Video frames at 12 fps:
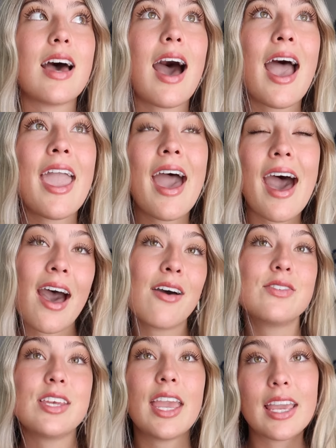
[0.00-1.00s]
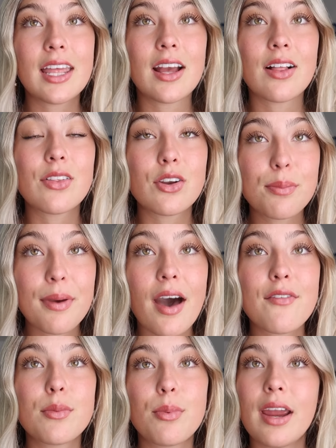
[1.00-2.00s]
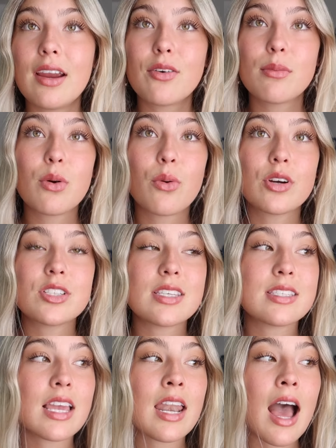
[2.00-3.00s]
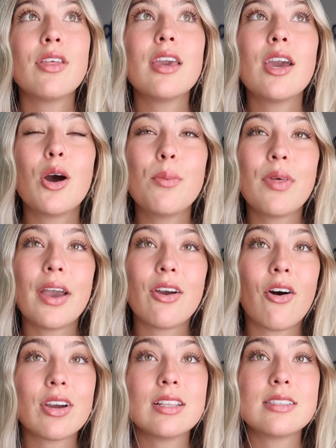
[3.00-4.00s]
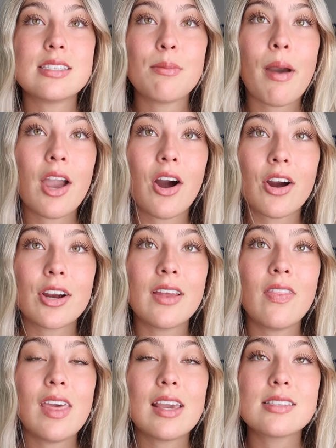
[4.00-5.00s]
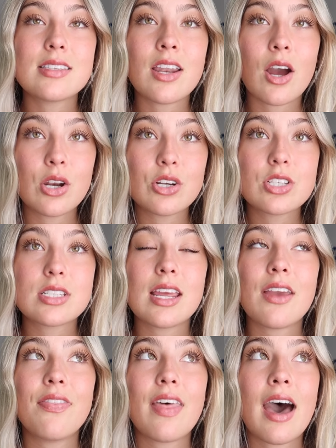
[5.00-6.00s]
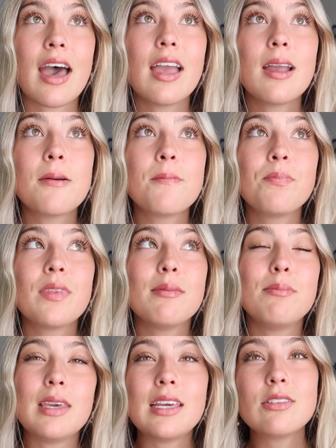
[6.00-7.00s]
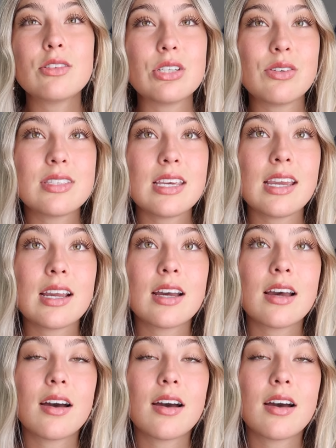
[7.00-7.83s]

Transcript: I have taken a little bit of a break from the horses, and I really hope that y'all can see my heart in this and understand that me losing